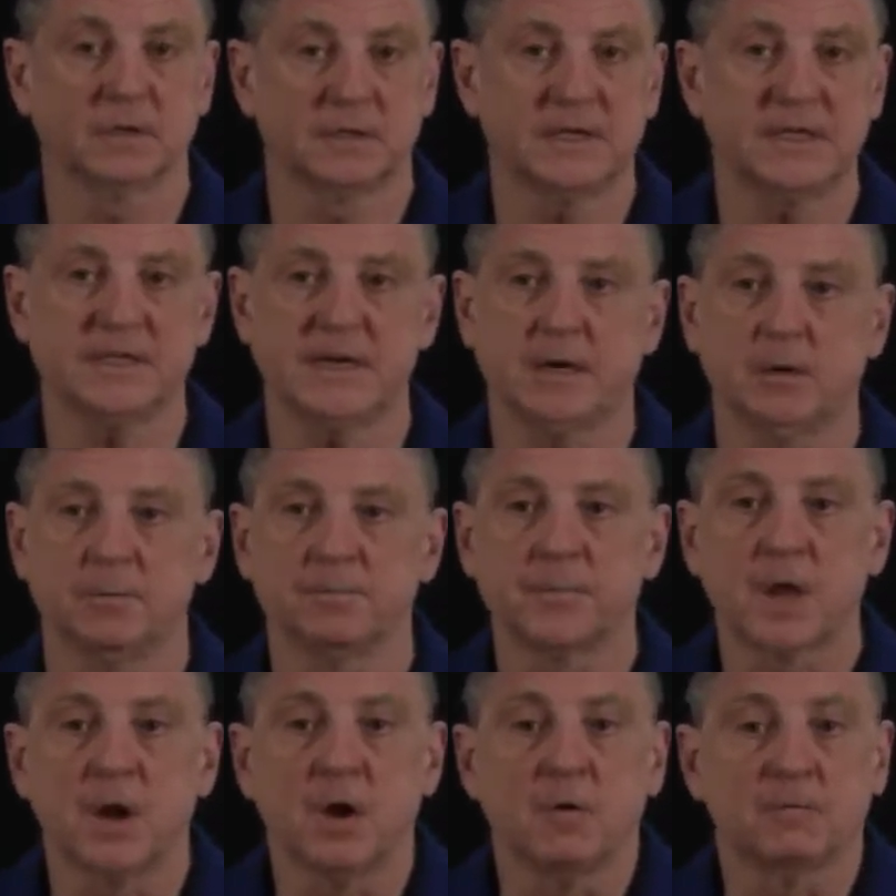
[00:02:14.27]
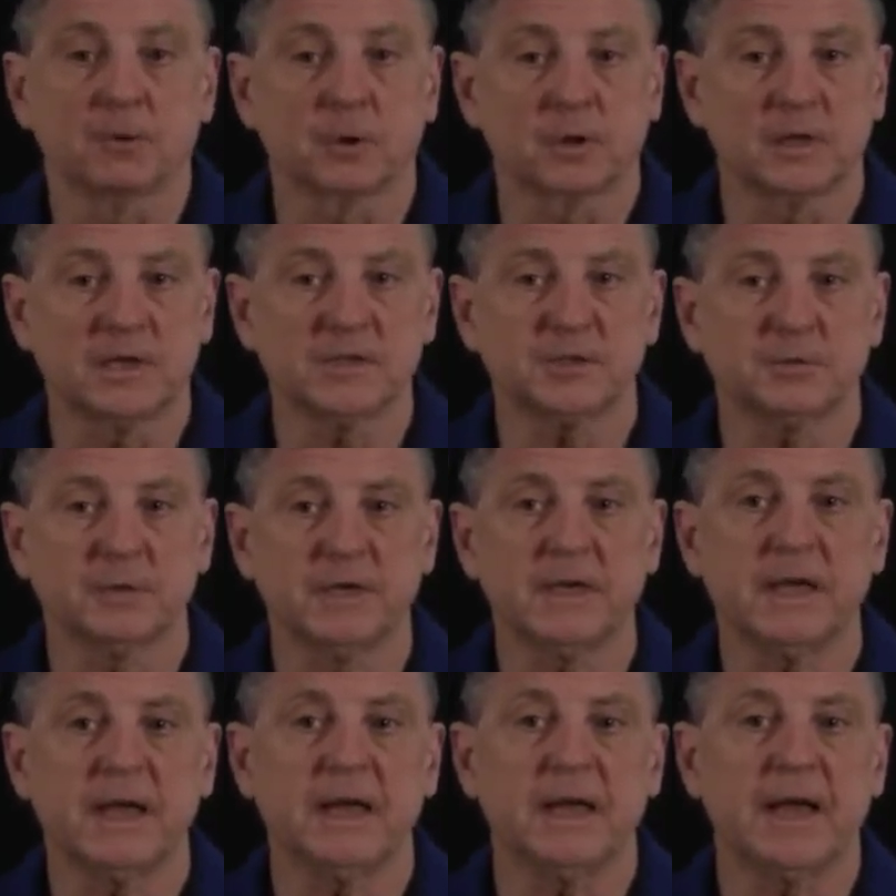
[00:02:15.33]
detail. For
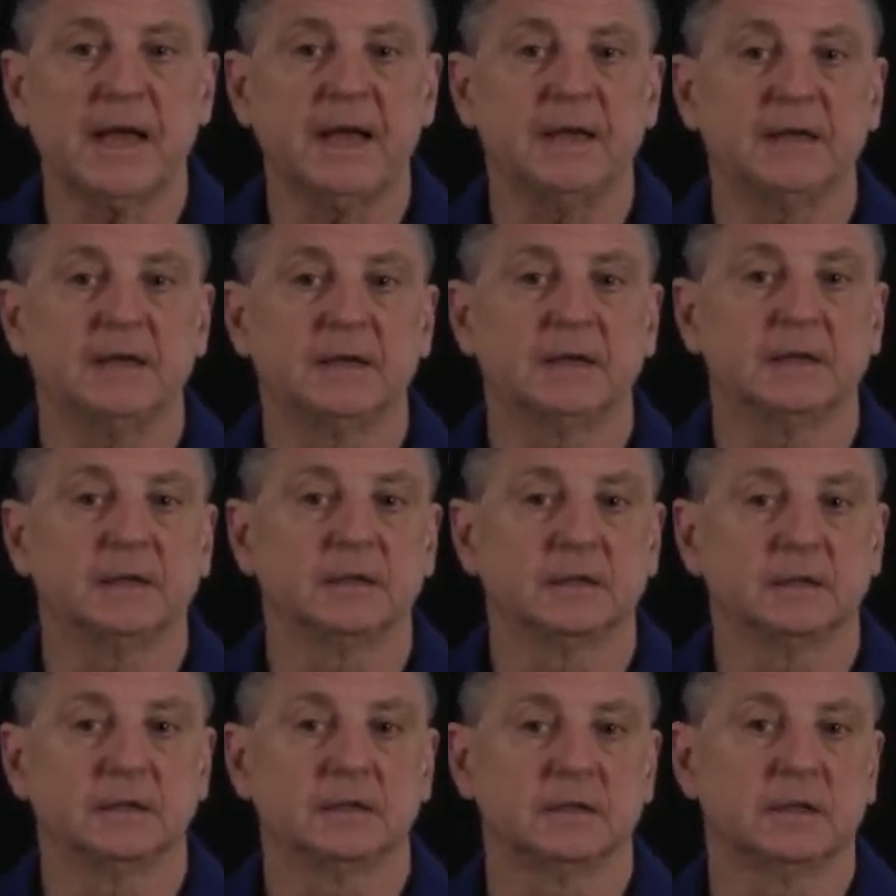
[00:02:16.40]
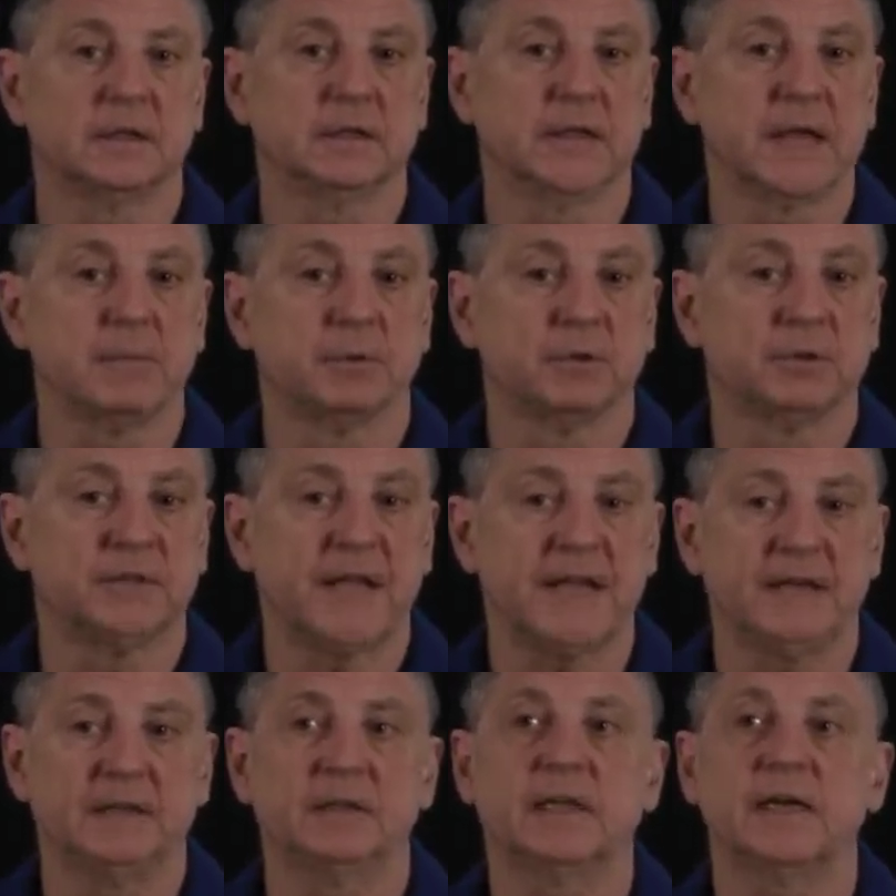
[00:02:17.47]
clustering and labeled
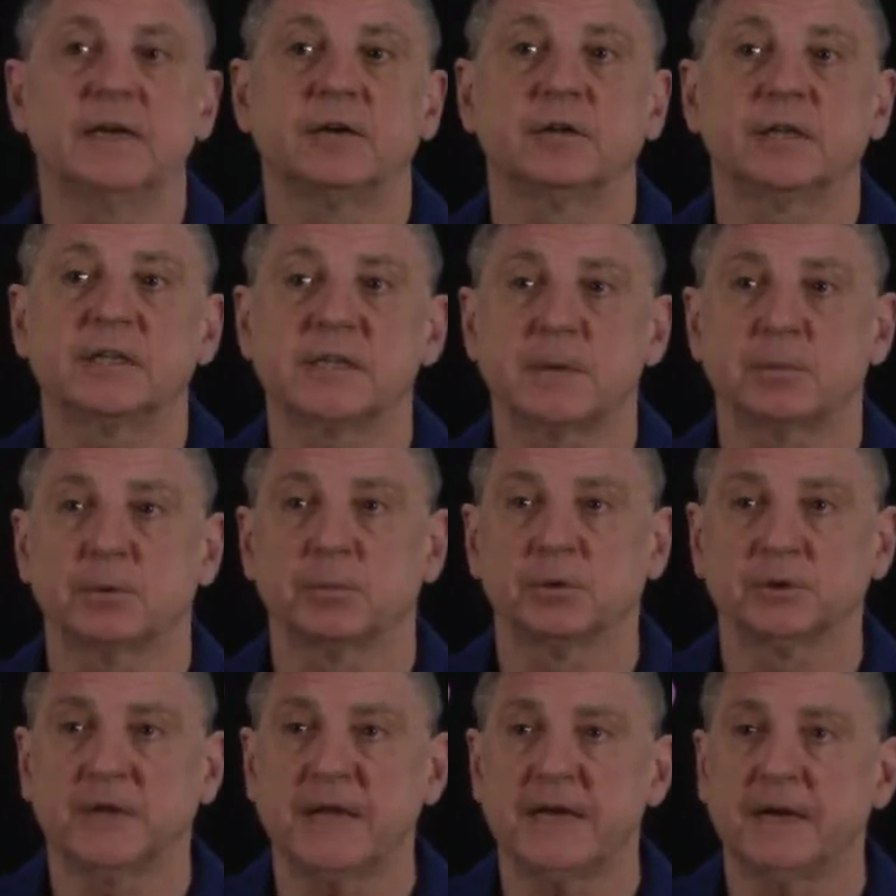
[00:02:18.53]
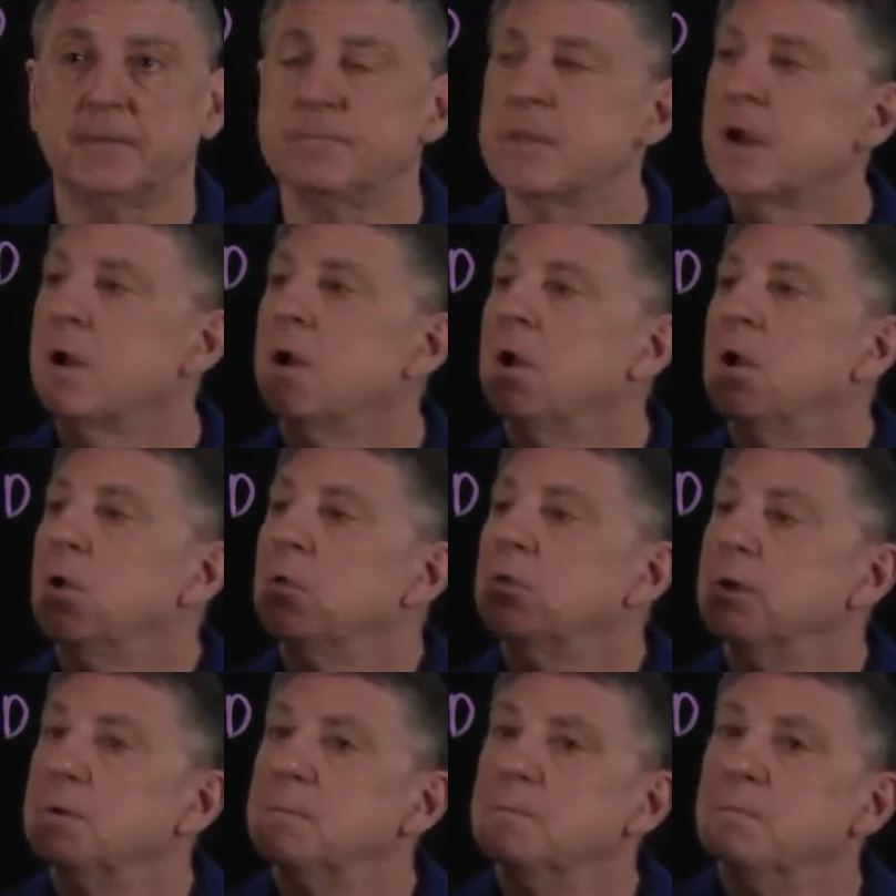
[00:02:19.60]
data, linearly separable data,
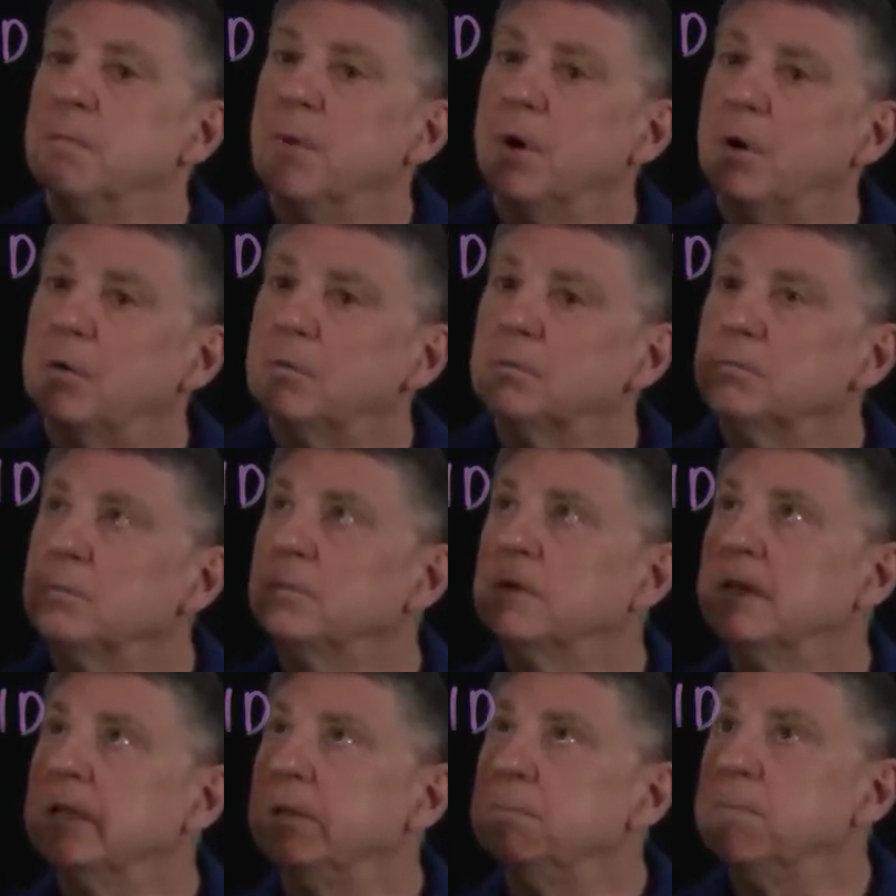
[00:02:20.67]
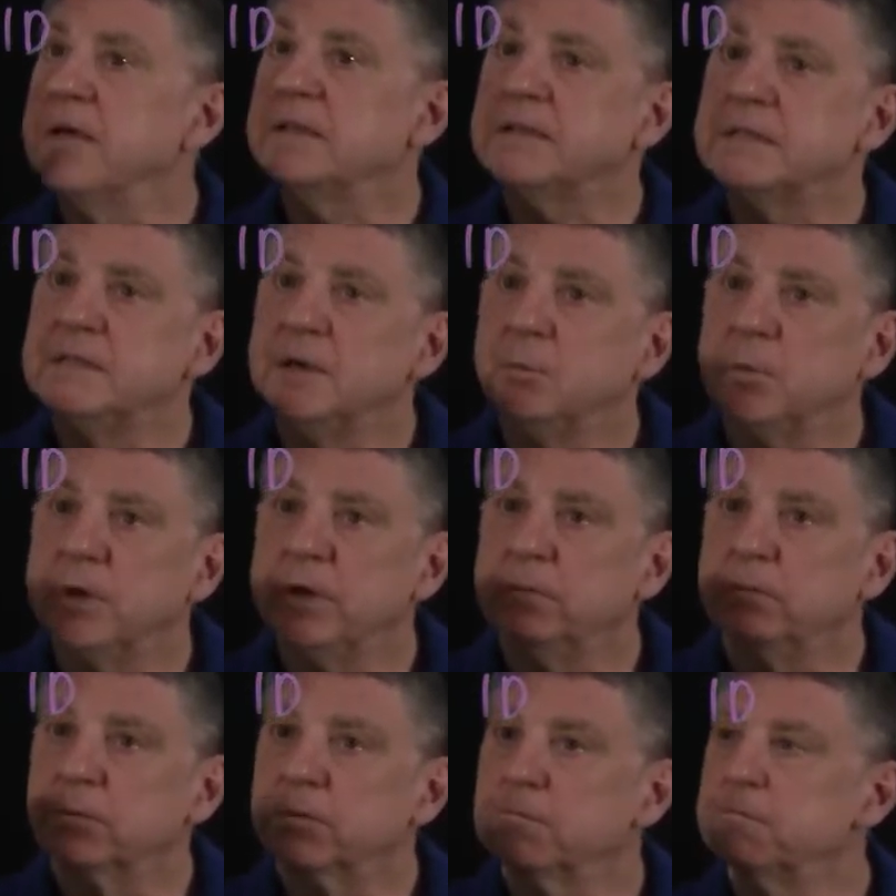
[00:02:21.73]
the method that we
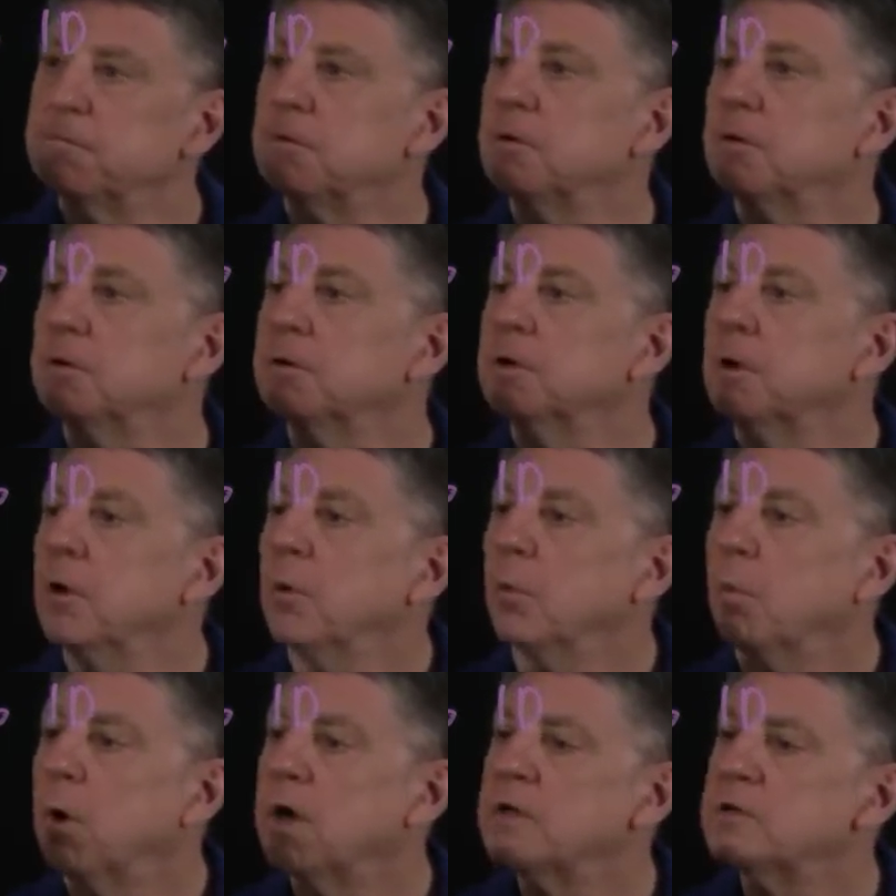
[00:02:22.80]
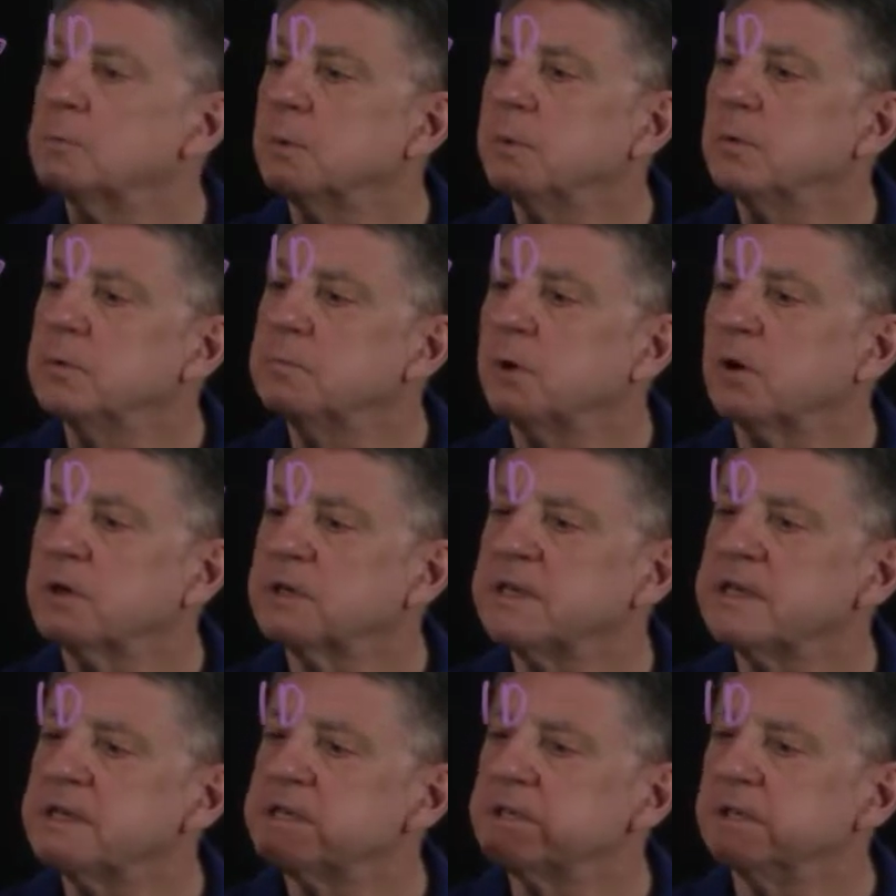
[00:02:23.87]
preferred was we would
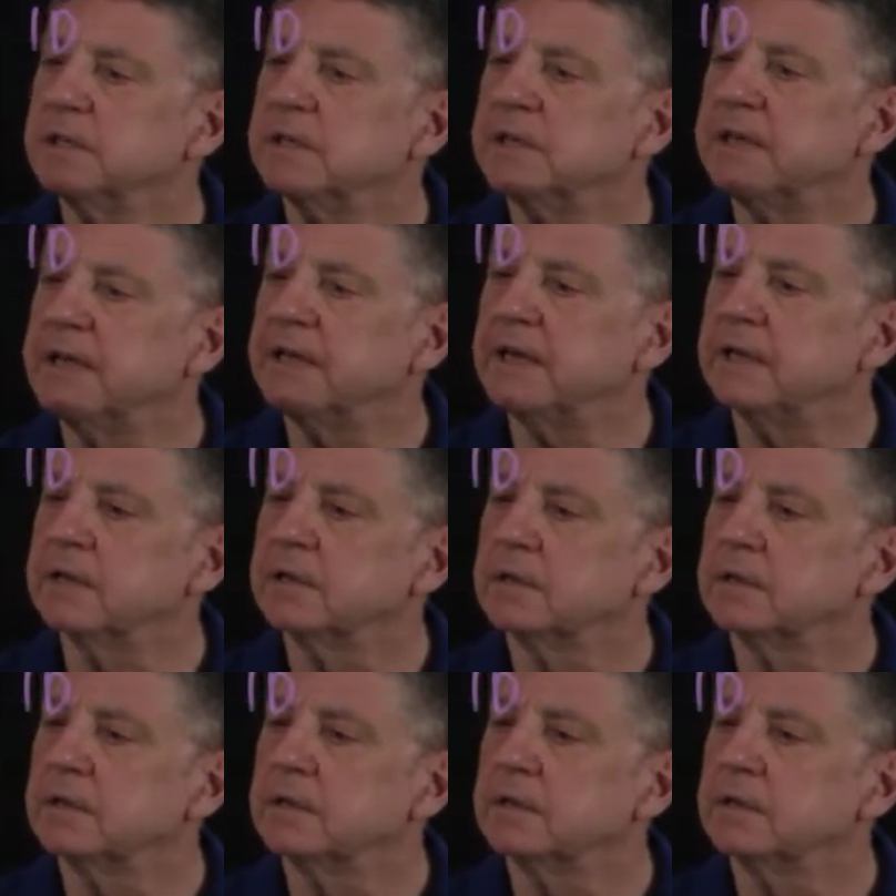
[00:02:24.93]
partition the data.